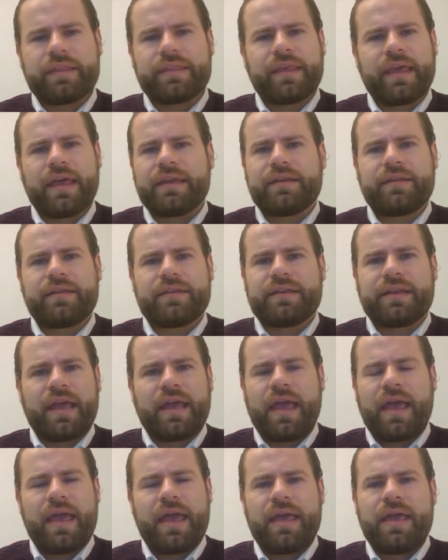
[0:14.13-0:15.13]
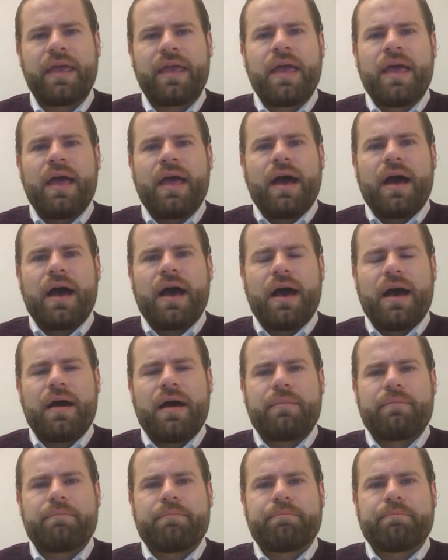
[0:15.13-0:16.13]
at the end of the day,
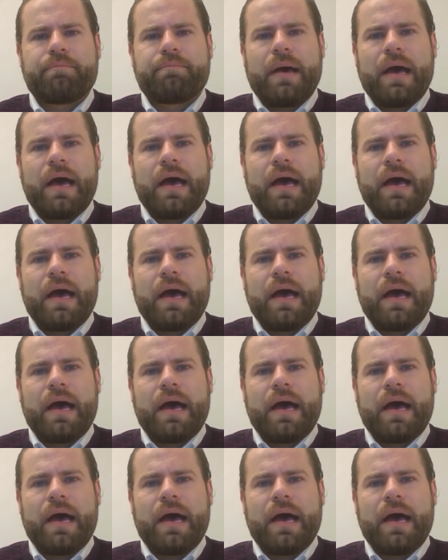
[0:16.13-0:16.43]
from